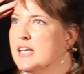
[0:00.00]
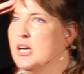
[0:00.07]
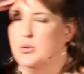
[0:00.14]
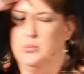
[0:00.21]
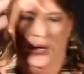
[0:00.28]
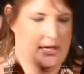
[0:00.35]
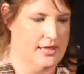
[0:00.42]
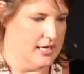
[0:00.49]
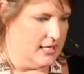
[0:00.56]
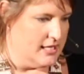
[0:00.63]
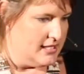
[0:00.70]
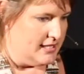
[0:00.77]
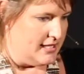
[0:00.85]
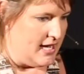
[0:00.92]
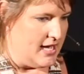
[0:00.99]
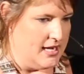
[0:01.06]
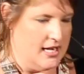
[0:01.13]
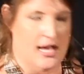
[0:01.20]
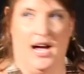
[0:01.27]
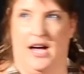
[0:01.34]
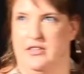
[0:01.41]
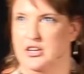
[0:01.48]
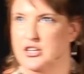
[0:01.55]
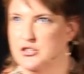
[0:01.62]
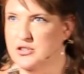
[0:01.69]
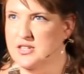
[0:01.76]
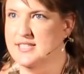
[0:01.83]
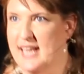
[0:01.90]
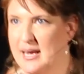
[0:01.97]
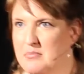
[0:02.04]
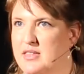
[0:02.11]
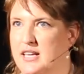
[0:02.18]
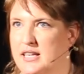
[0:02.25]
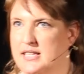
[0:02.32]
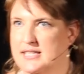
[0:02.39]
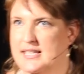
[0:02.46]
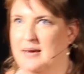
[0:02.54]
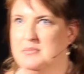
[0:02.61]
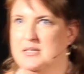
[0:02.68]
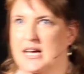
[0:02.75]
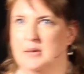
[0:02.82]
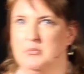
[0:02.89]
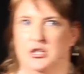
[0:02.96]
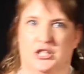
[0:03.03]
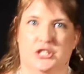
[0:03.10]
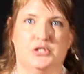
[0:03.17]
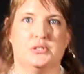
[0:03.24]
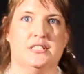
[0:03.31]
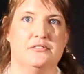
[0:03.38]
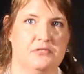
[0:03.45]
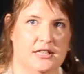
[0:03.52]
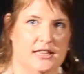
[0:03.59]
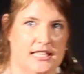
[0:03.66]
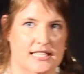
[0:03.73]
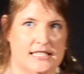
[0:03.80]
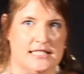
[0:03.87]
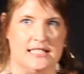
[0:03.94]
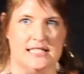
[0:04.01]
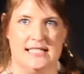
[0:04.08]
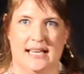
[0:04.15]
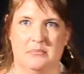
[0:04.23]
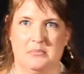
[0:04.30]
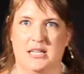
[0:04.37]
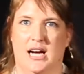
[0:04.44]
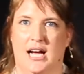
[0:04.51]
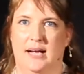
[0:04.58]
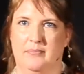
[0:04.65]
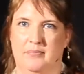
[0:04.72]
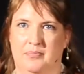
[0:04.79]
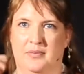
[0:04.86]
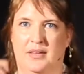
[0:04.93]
Where are they going to stand? Are they going to do the same thing at the same time? Are they going to do different things at the same time?